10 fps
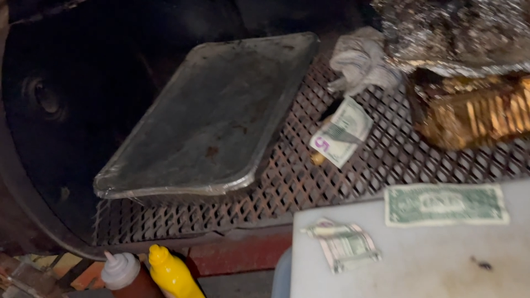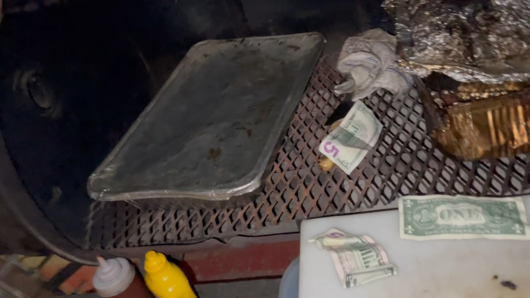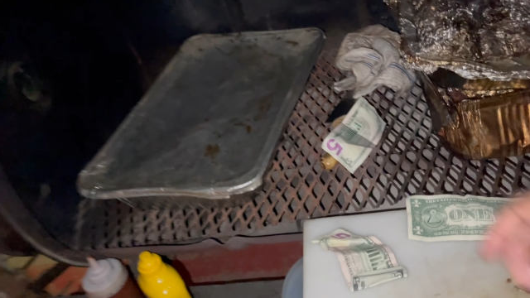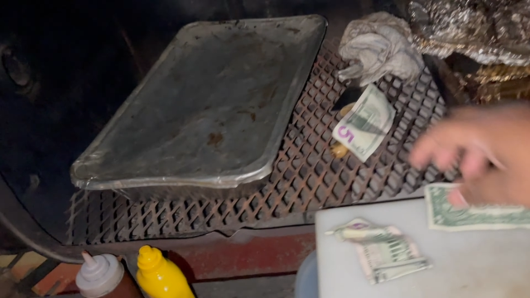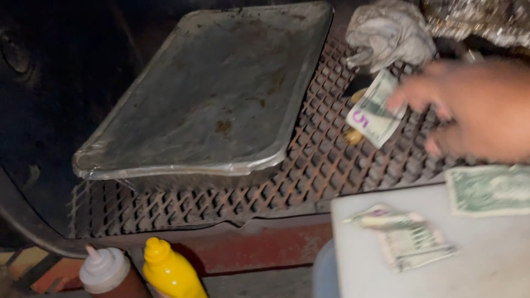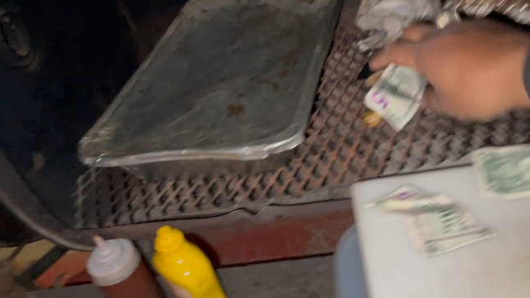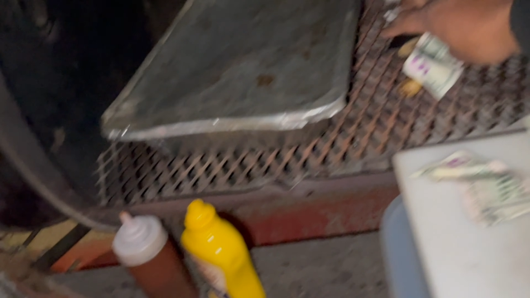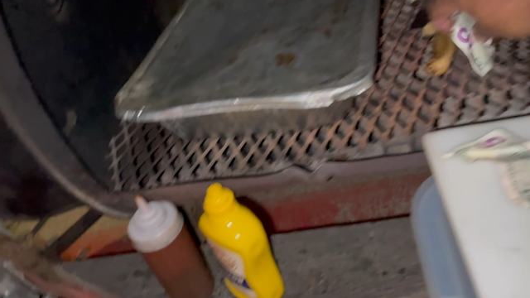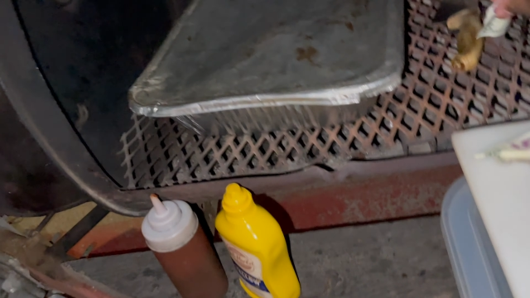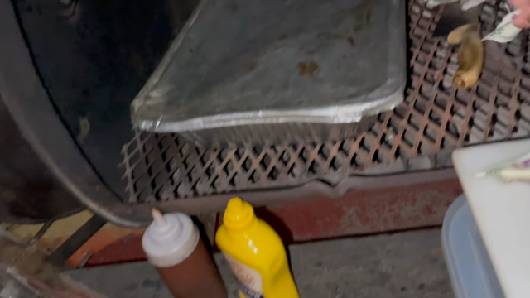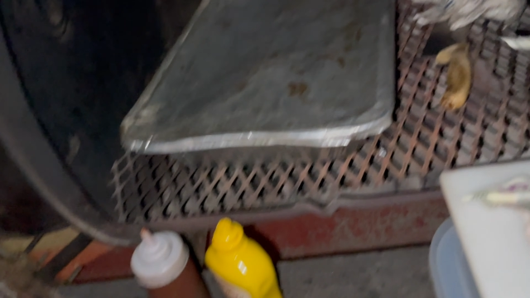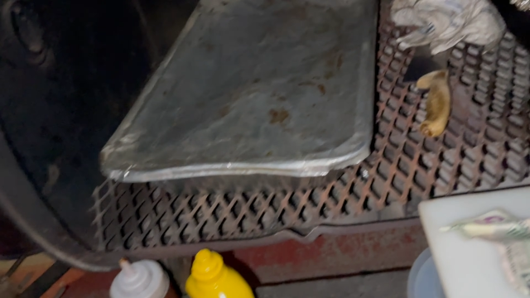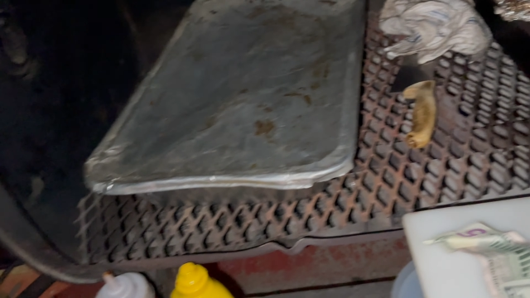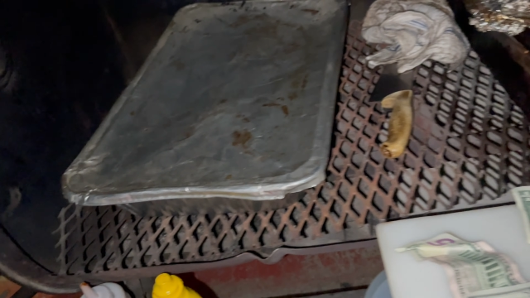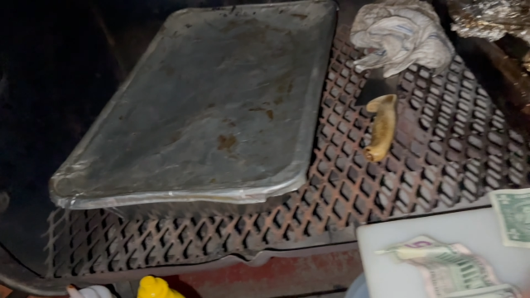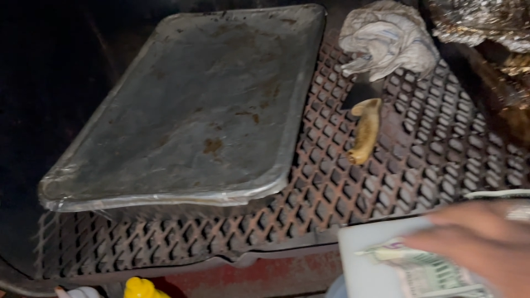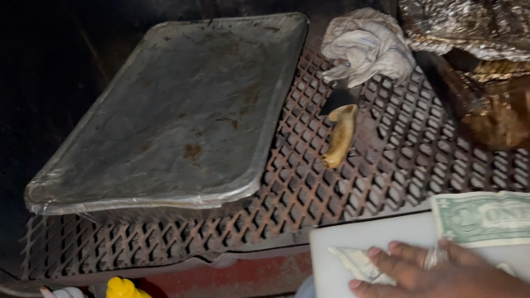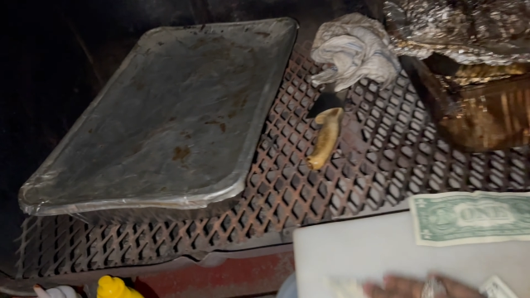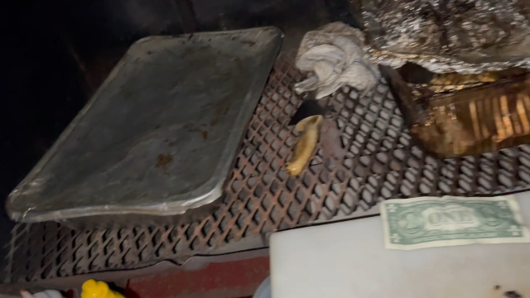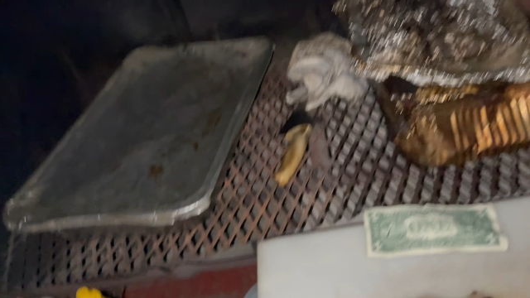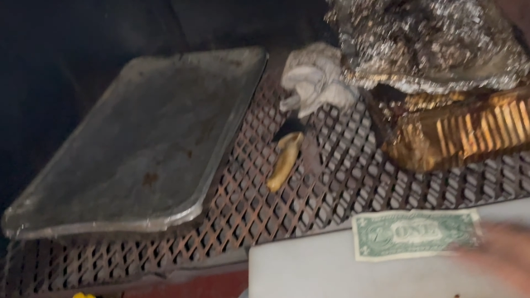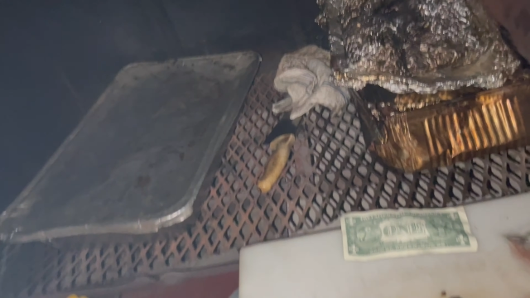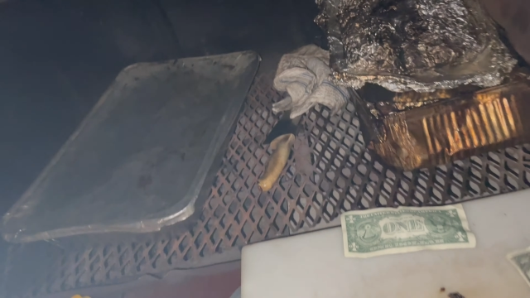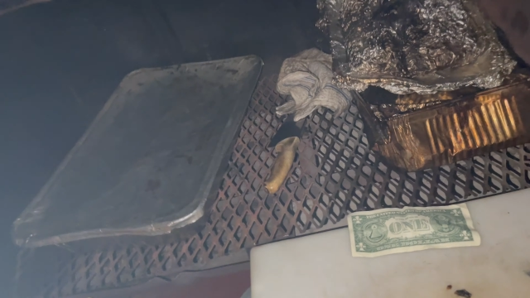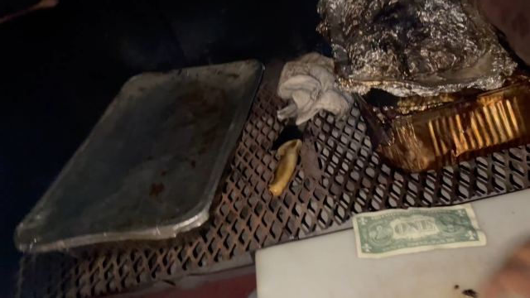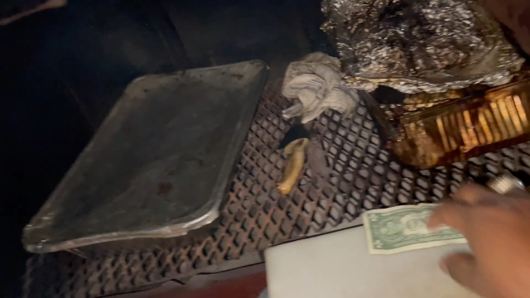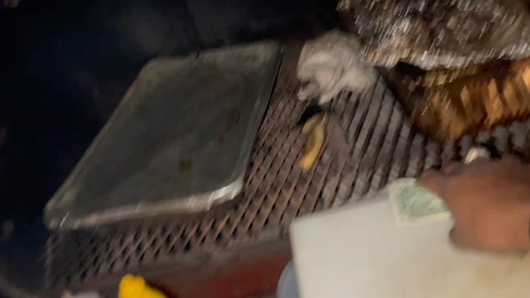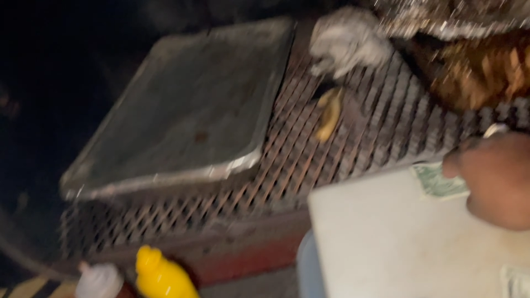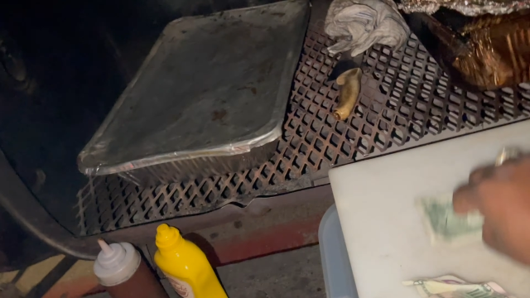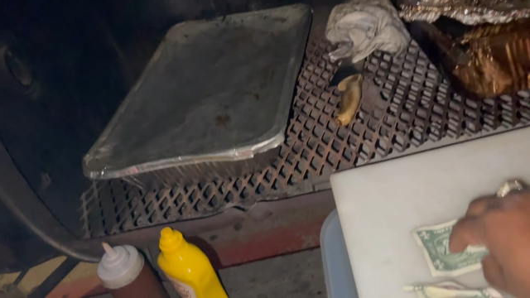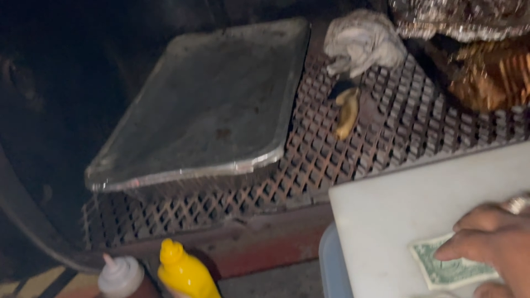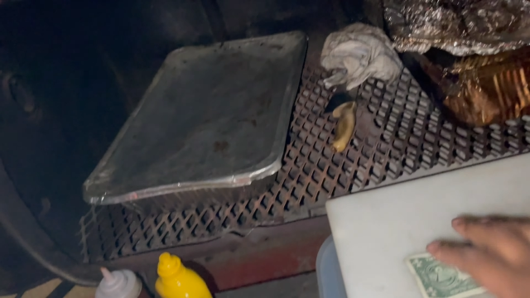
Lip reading: No face is visible, so there are no lips to read.